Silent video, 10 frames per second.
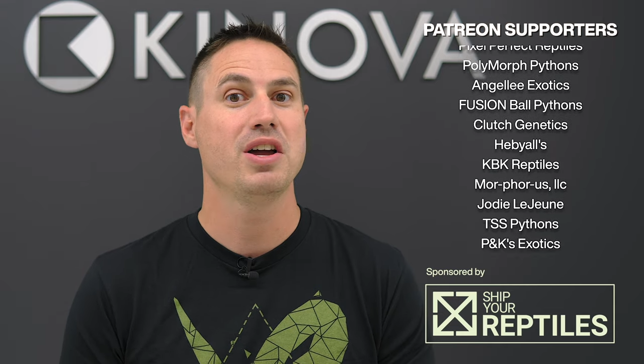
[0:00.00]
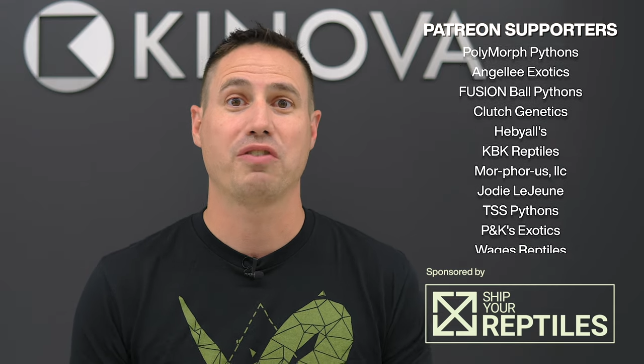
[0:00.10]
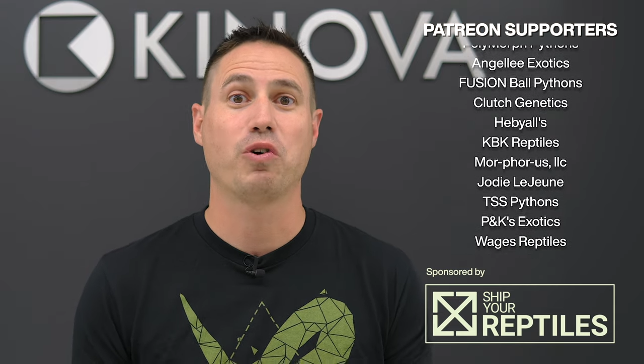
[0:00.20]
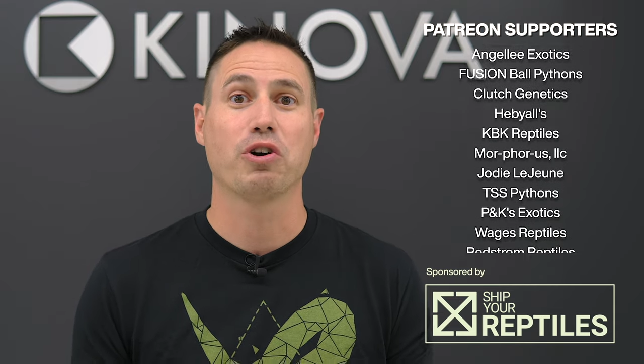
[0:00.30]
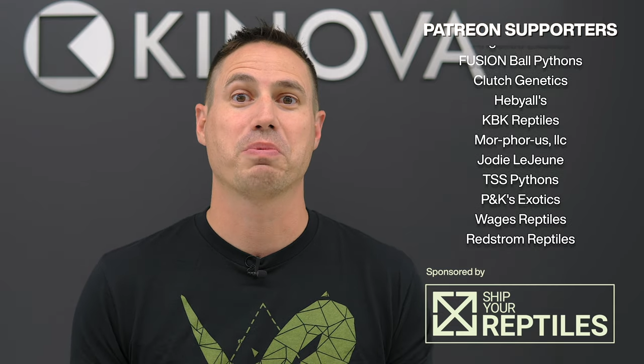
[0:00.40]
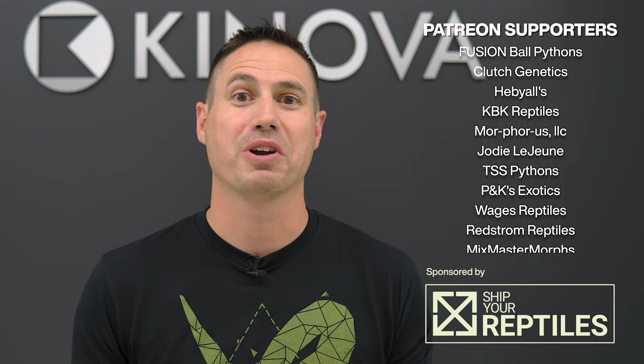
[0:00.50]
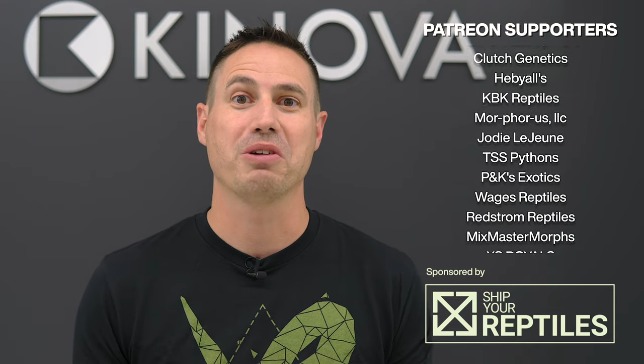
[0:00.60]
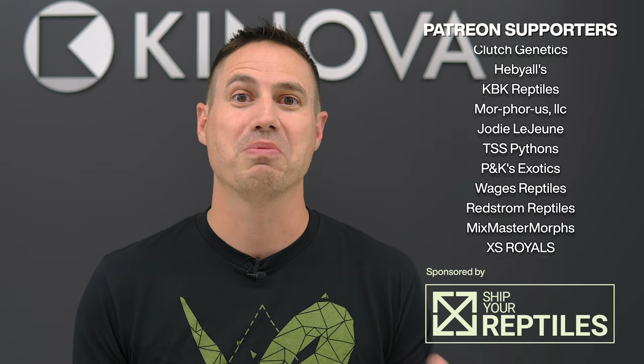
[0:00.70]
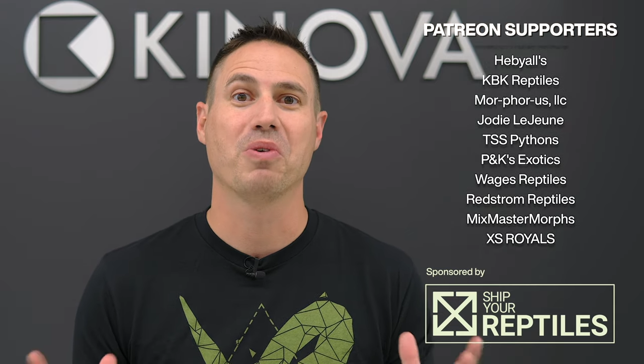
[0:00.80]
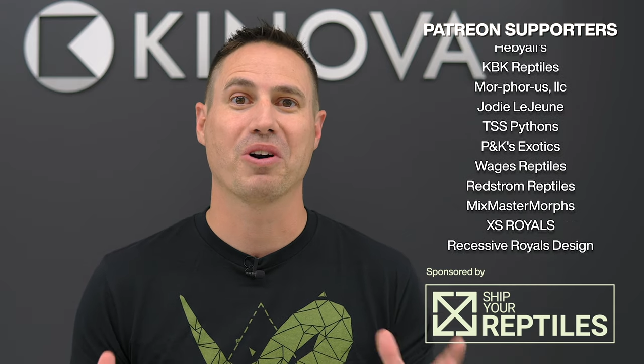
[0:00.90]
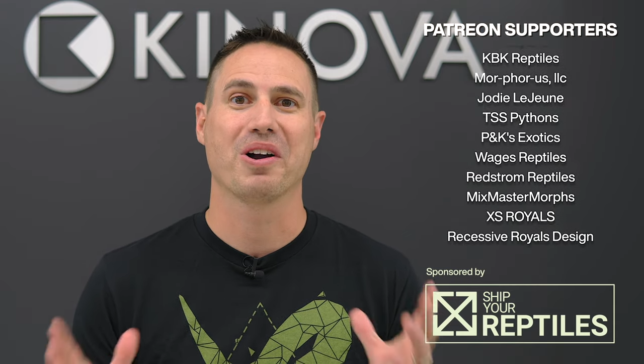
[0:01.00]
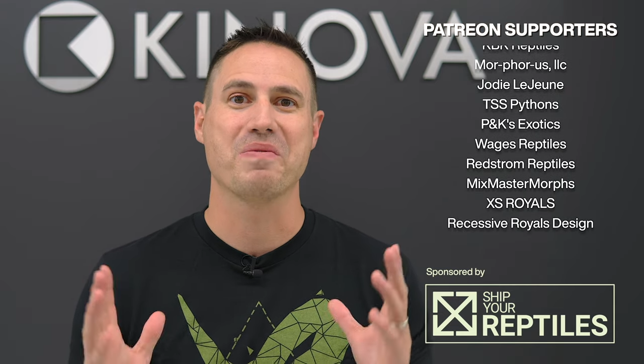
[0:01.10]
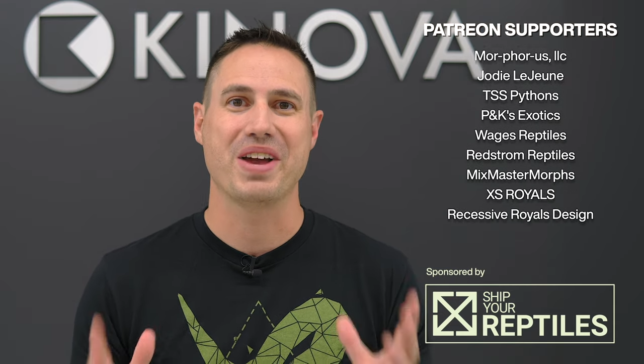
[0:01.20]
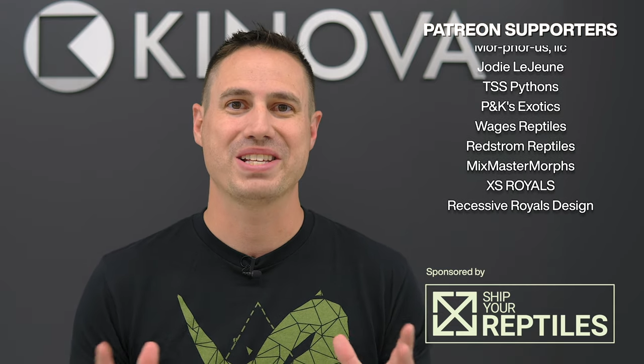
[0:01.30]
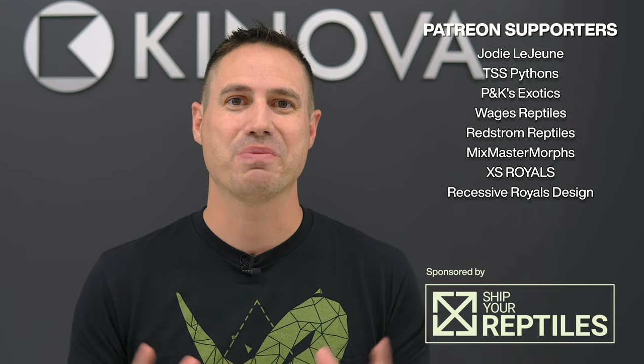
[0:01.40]
Look forward to bringing you more
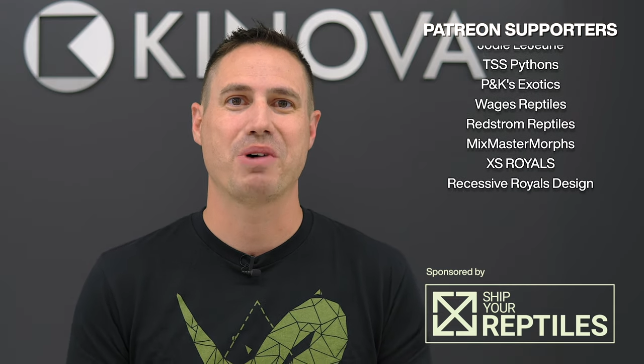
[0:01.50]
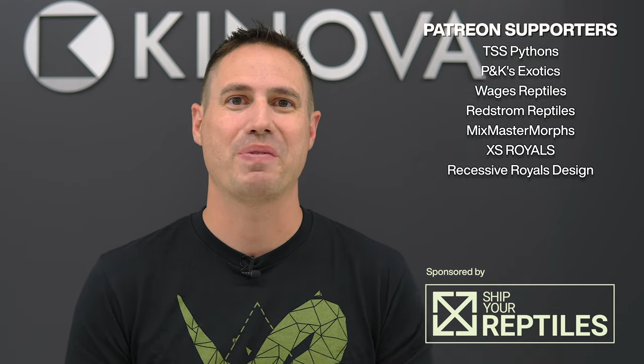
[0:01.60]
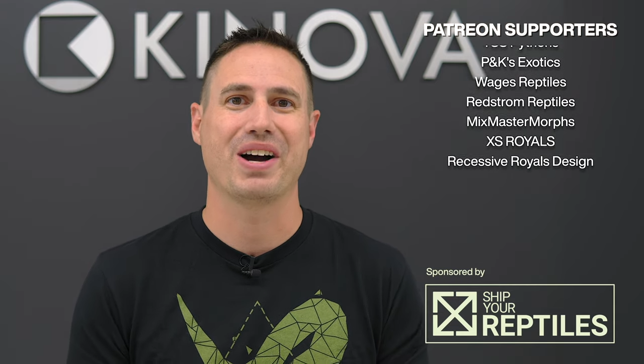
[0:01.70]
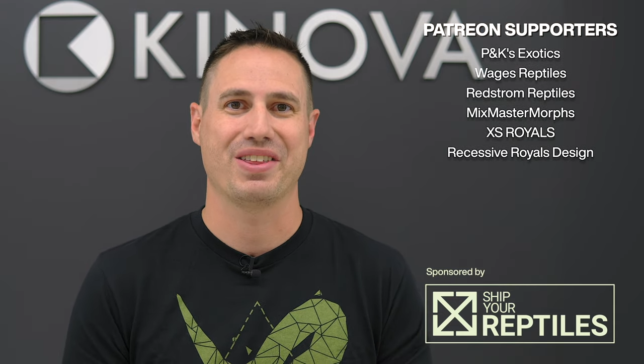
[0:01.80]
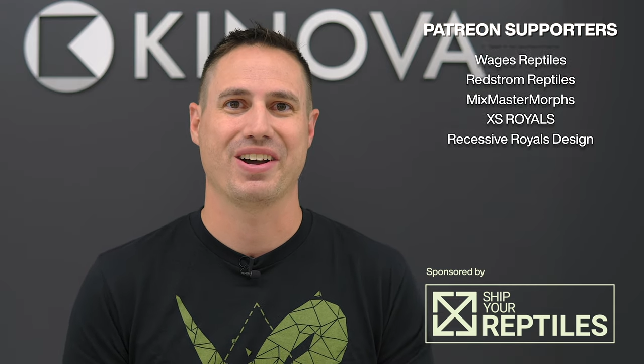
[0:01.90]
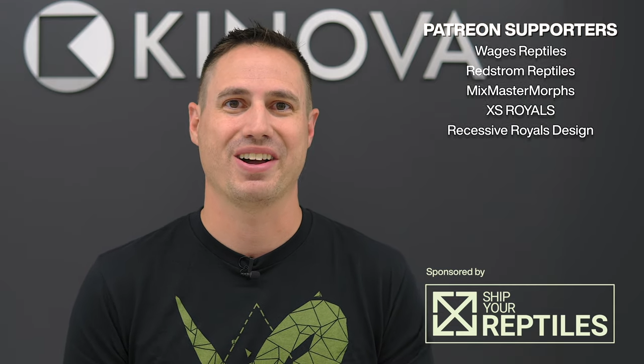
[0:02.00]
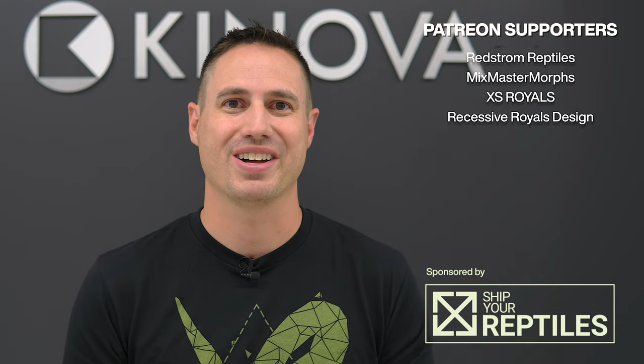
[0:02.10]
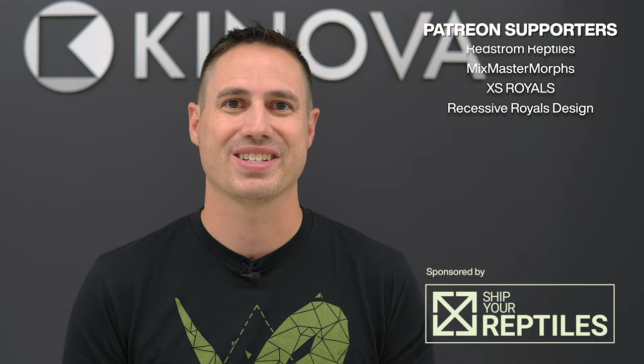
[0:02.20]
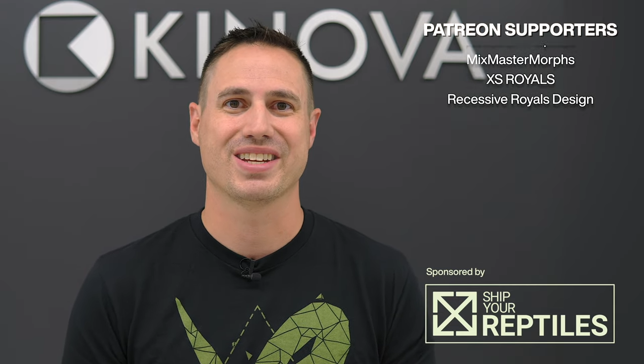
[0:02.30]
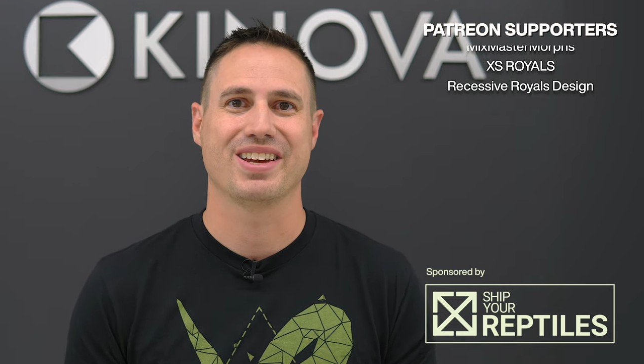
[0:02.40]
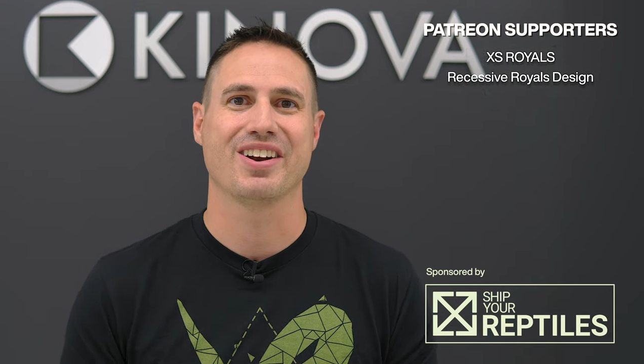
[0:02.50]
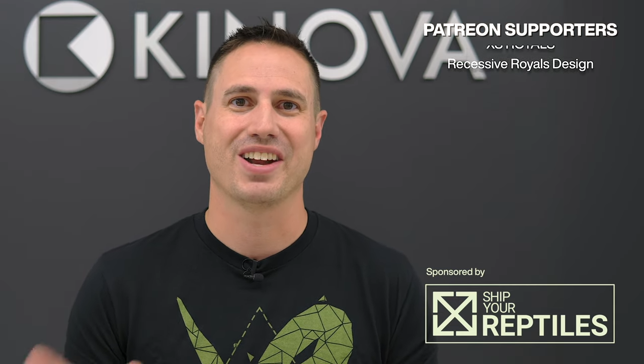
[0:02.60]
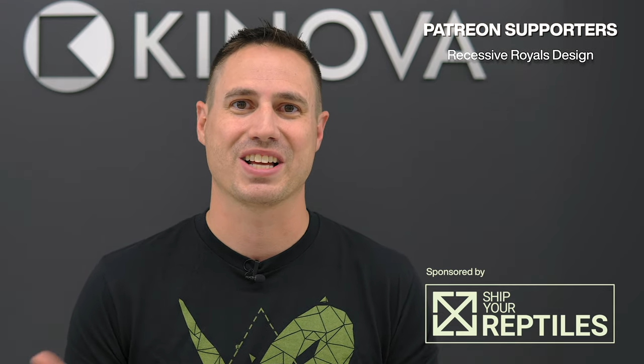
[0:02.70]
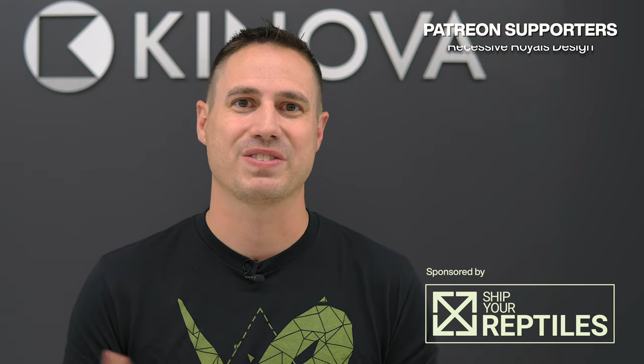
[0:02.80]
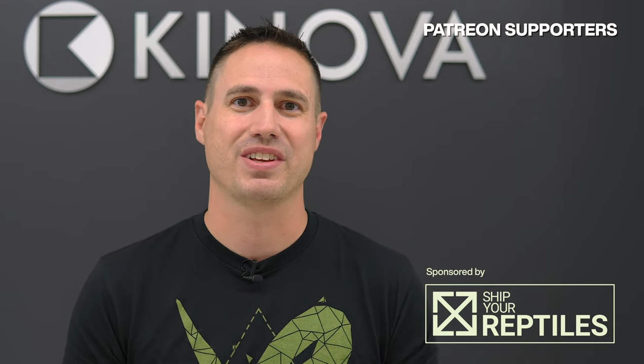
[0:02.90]
amazing ball python content in our
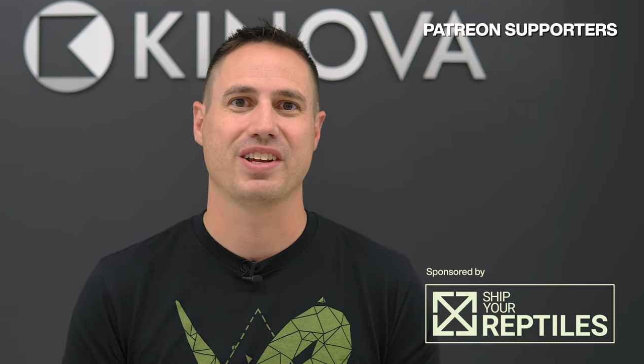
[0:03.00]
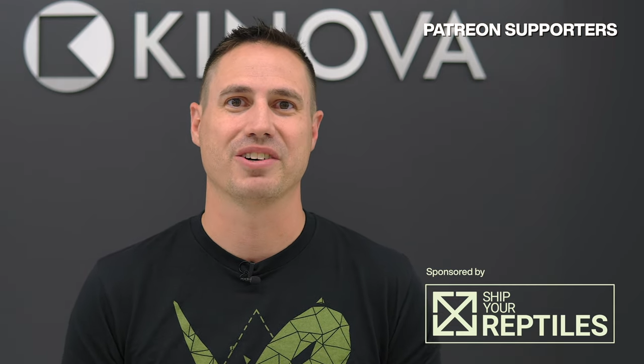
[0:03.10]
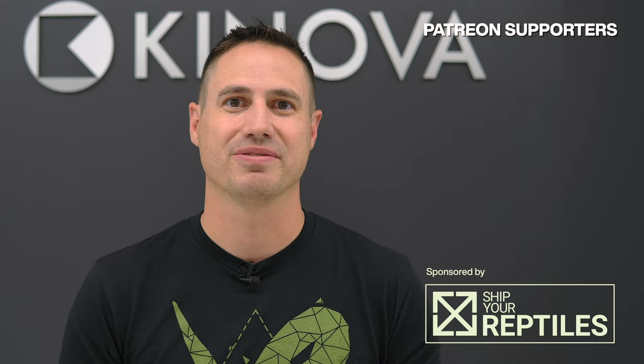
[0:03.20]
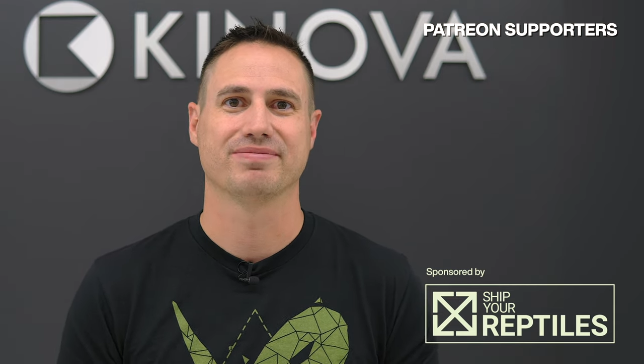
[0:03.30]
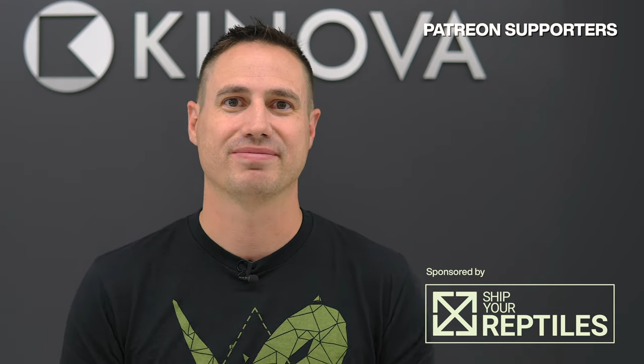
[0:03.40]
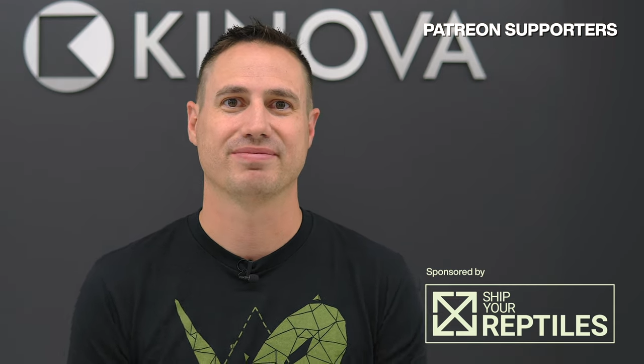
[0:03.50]
next video.